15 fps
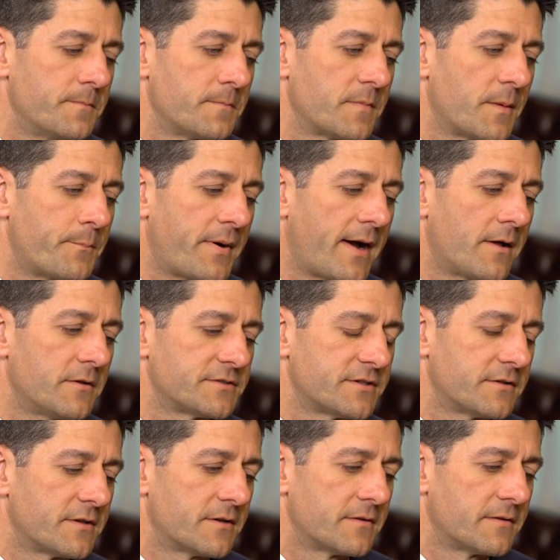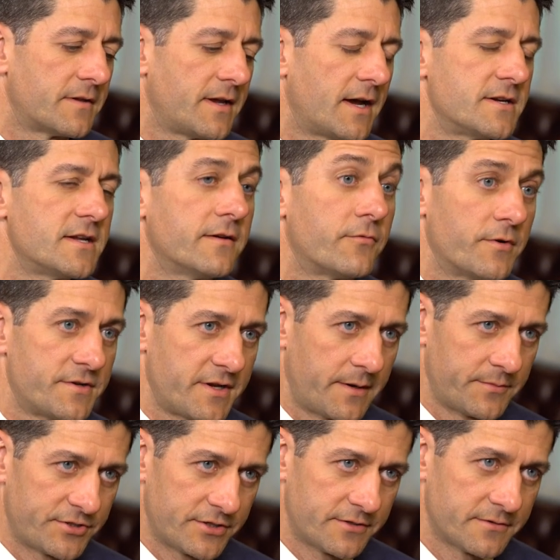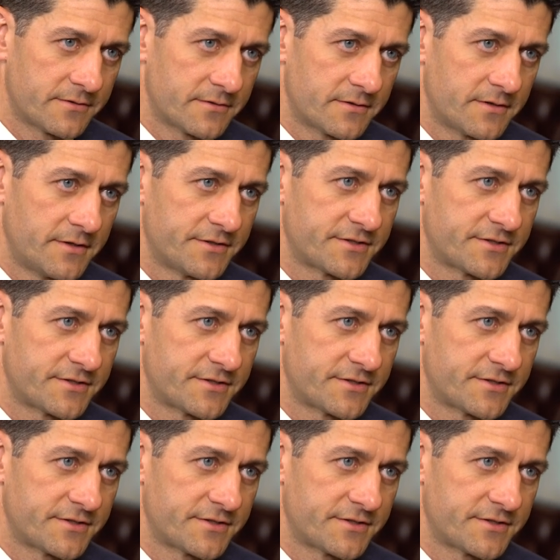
the policy, the idea of redemption is